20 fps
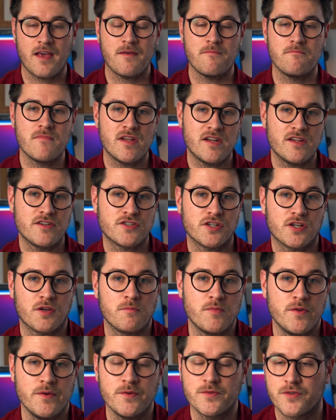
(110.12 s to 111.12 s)
a miniature
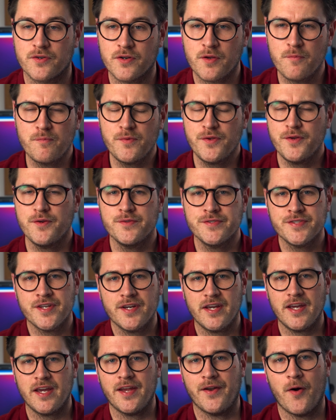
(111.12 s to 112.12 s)
computer, a
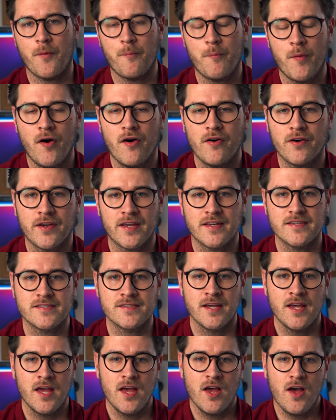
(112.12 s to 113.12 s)
computer in our pockets.
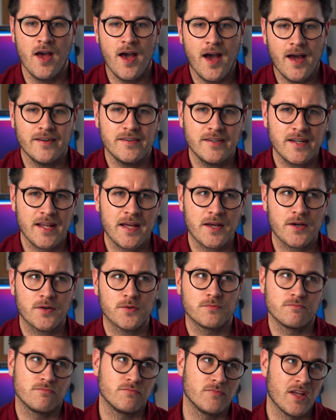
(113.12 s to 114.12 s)
And
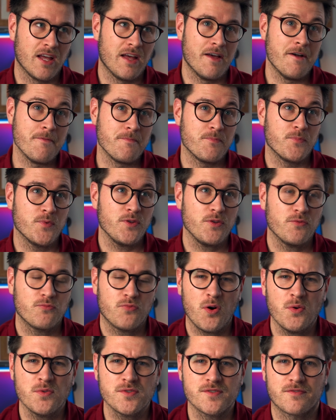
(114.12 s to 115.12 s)
now, the
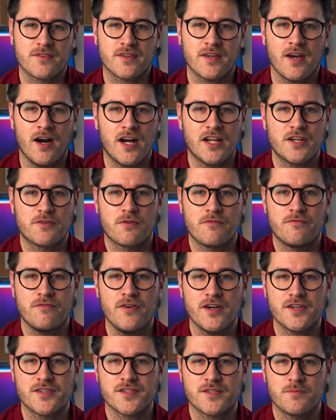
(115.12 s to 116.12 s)
roles have kind of
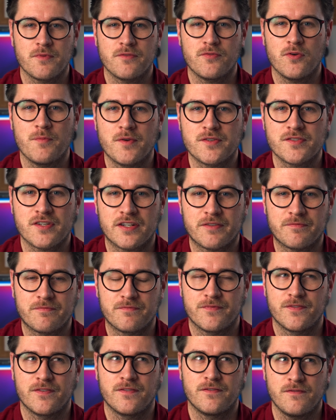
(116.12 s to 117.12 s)
reversed and we've almost got a
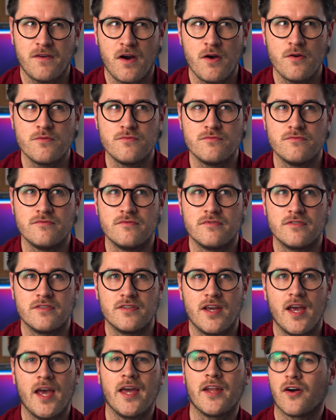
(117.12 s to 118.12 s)
phone
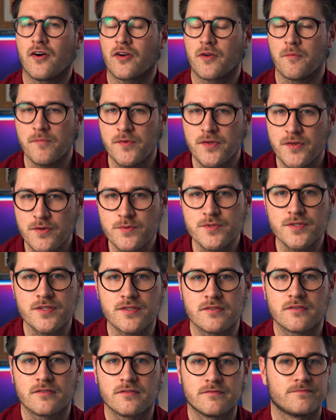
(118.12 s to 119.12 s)
in our
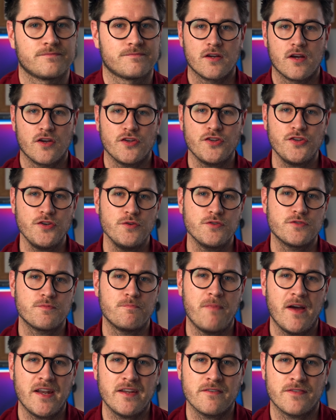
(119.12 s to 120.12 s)
computers.
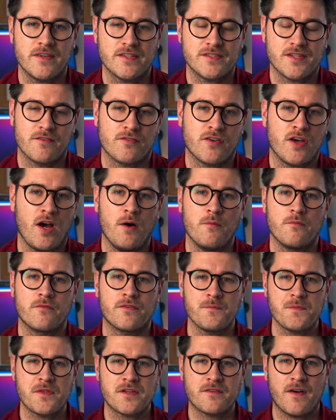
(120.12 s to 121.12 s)
Huge benefits that have come
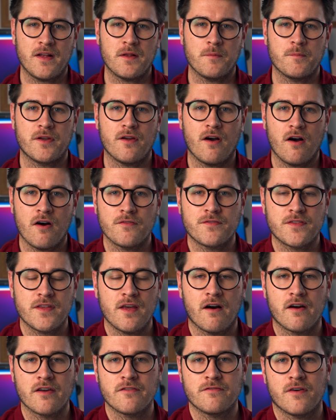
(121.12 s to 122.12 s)
from the development of the
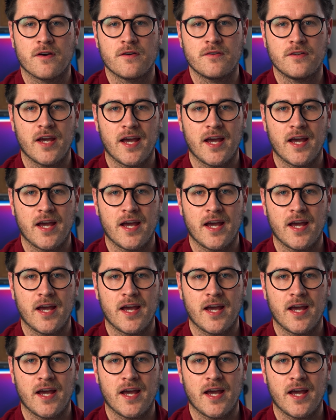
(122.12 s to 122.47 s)
iPhone